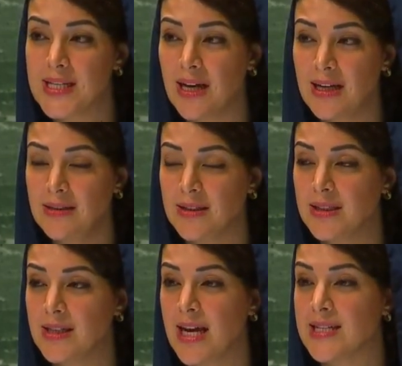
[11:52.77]

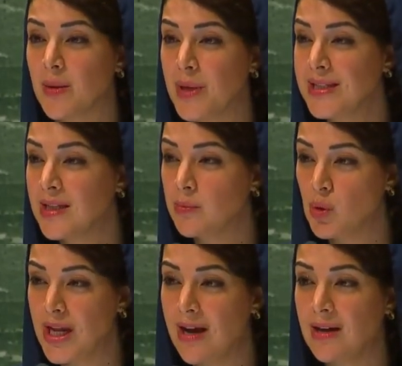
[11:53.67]
particularly
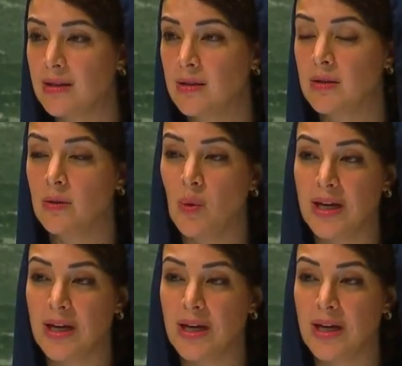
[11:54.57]
climate change,